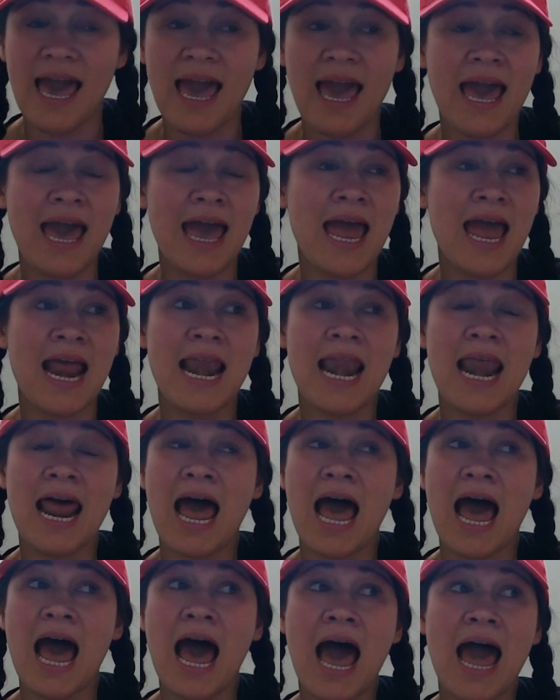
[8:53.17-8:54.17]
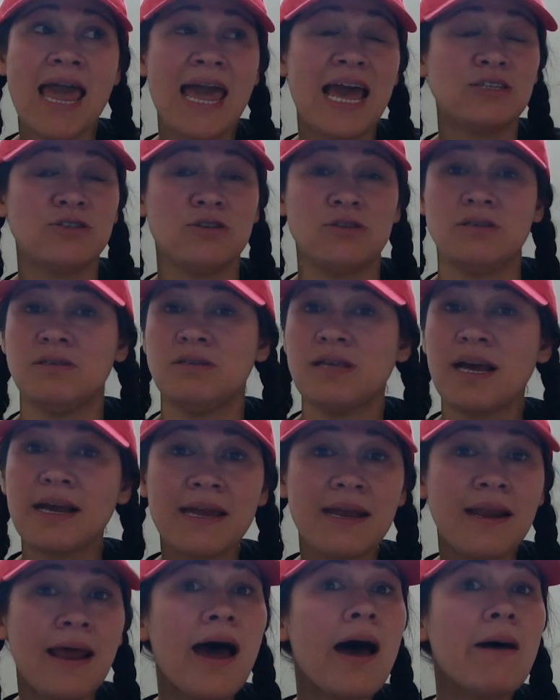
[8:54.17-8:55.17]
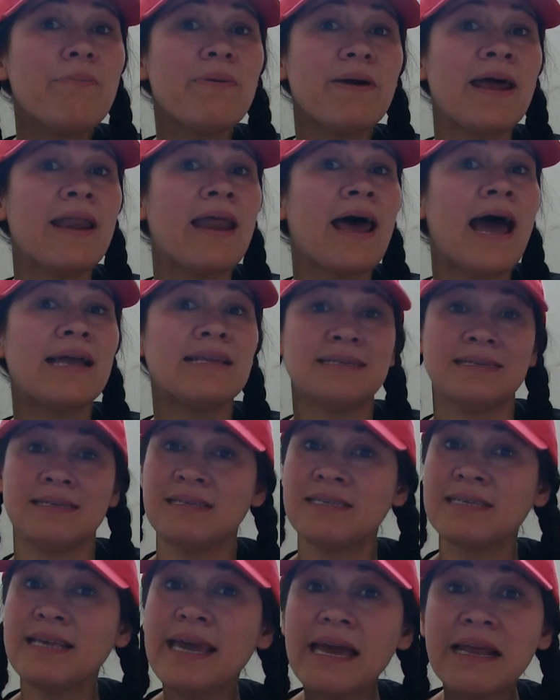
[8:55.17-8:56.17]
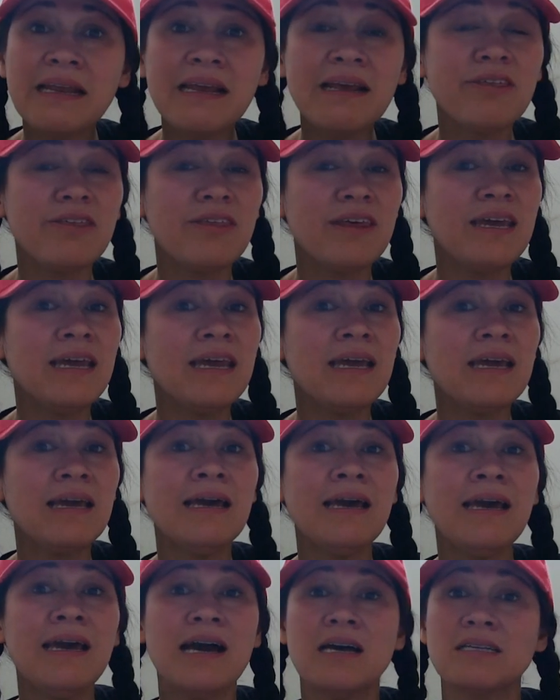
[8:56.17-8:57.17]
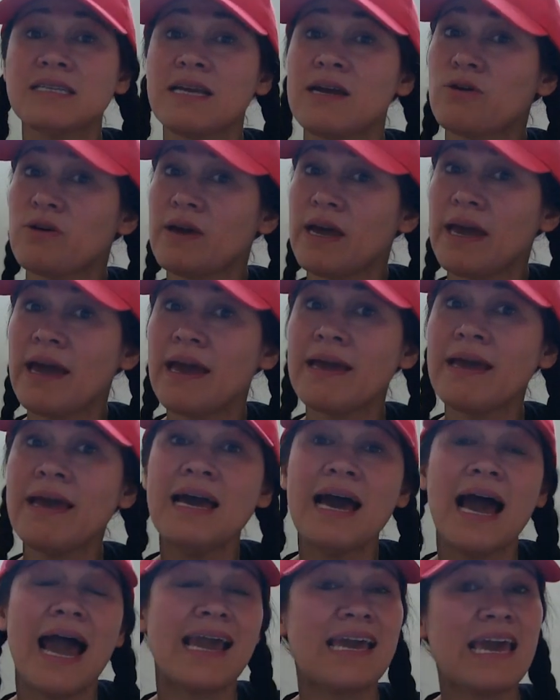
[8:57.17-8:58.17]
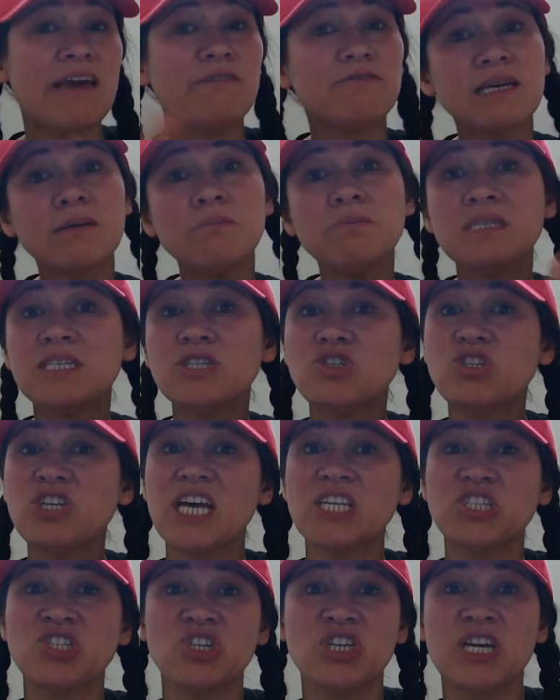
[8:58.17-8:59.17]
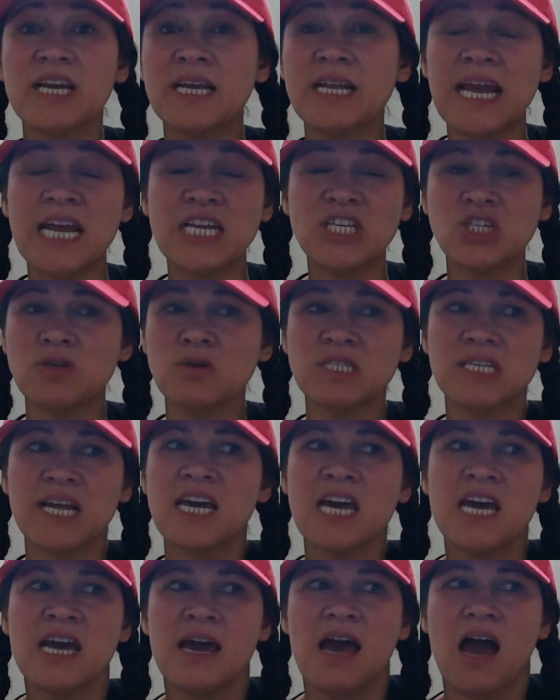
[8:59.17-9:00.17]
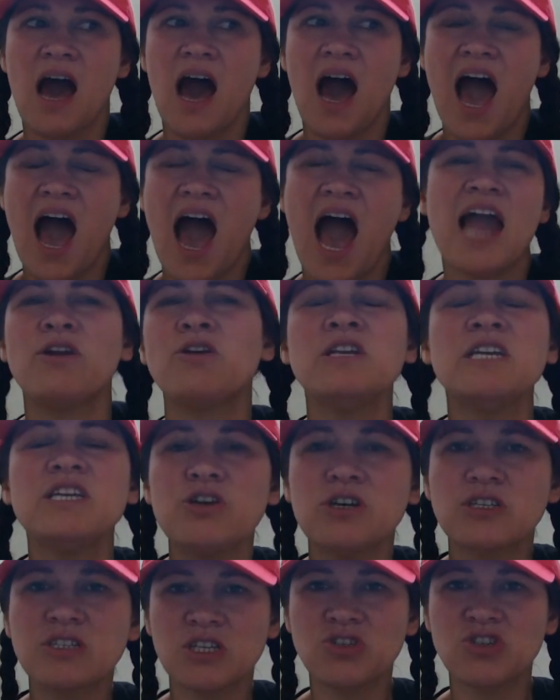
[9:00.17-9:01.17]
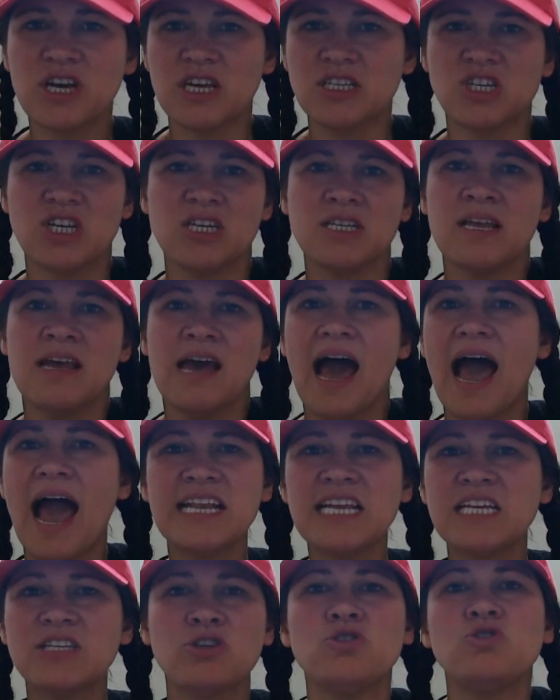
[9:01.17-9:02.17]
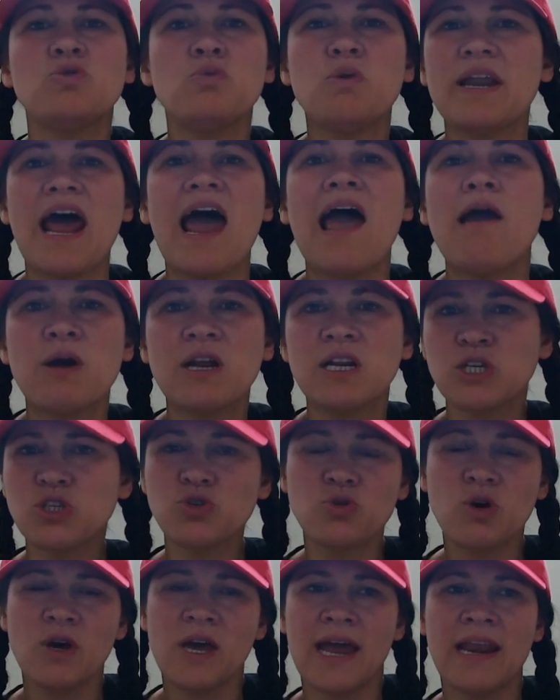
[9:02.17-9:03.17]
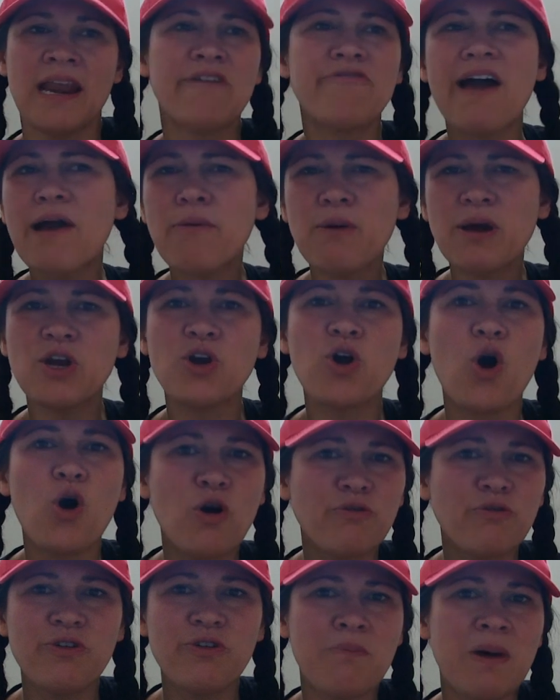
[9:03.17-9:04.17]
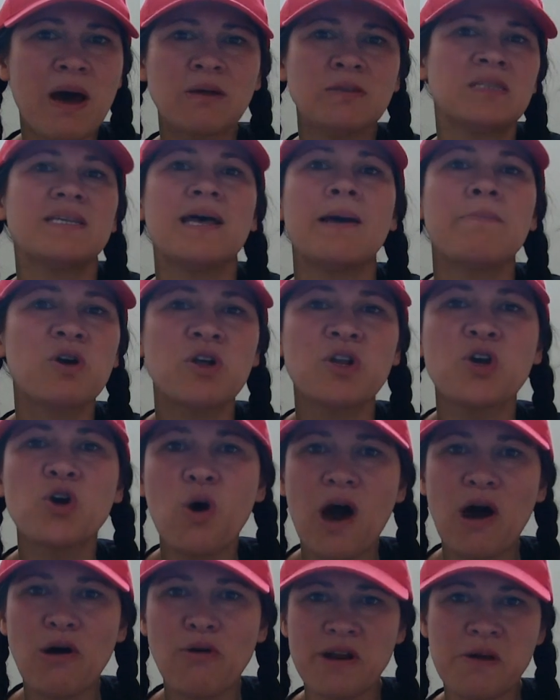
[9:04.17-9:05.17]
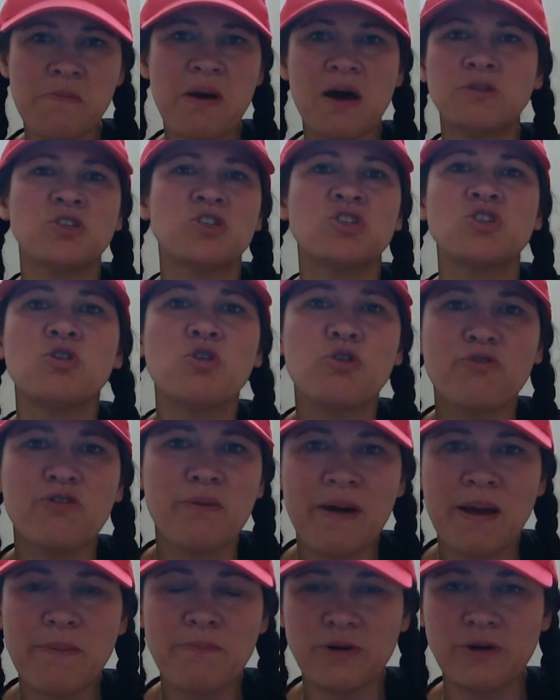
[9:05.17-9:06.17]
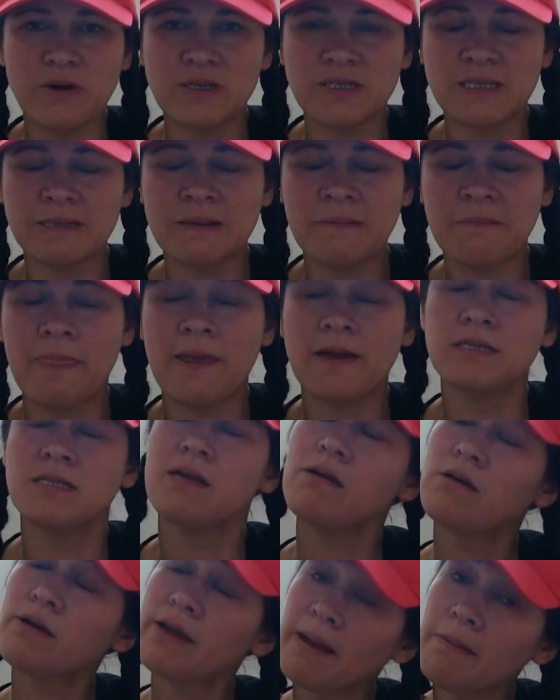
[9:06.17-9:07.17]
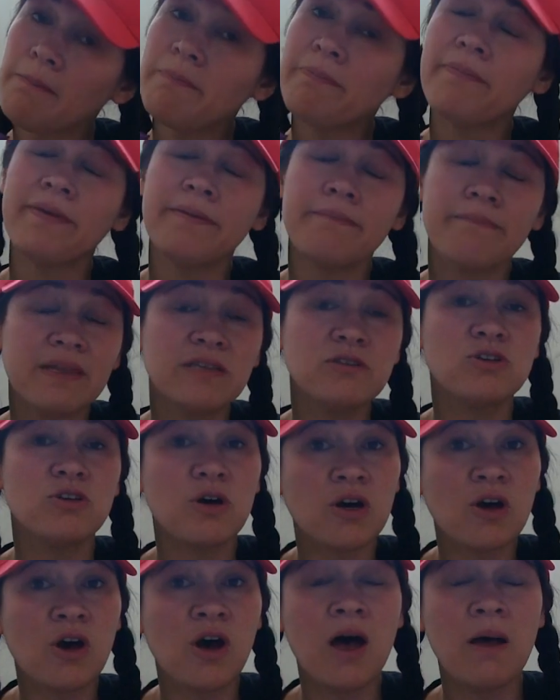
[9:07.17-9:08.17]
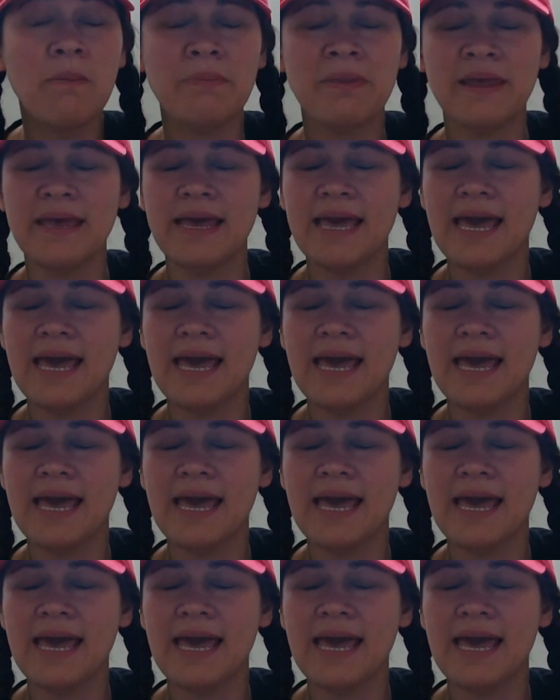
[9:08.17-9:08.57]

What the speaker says: And I had to suck it up, and I didn't say anything. I was like, okay, I gave some suggestion, and she was like, I don't need your suggestion. I need to do what I want to do. And if I want to go the mountains, I'm going to go over the mountains to look for my birds. I was like, okay, that's your call.